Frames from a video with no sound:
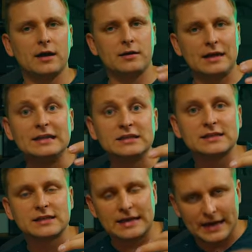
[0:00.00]
a
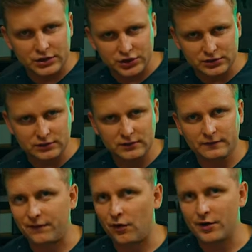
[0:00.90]
insulation
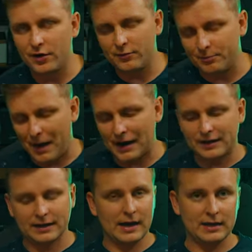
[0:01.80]
for your
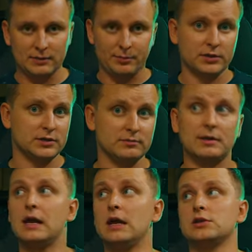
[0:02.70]
back and bottom.
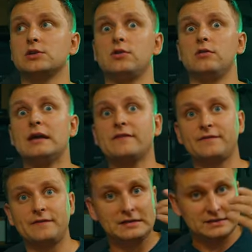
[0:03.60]
So
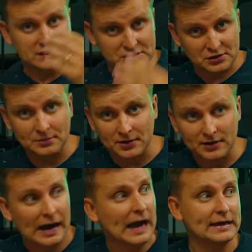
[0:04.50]
if it's the
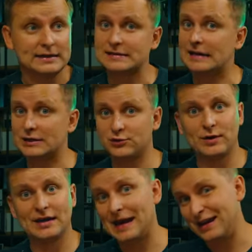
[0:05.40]
summer and it's like
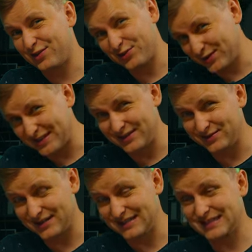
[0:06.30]
twenty-eight, thirty
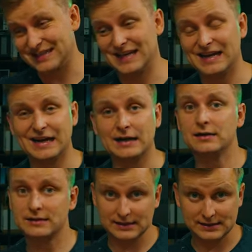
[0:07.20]
degrees in here,
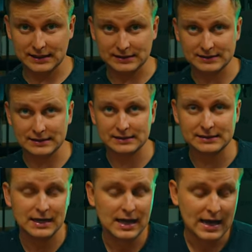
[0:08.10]
that's
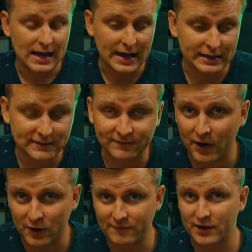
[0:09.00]
Celsius, it's
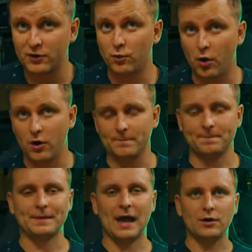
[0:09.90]
very, very warm.
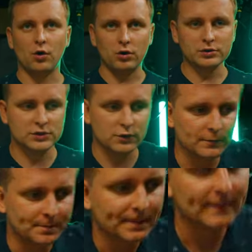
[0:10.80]
And also,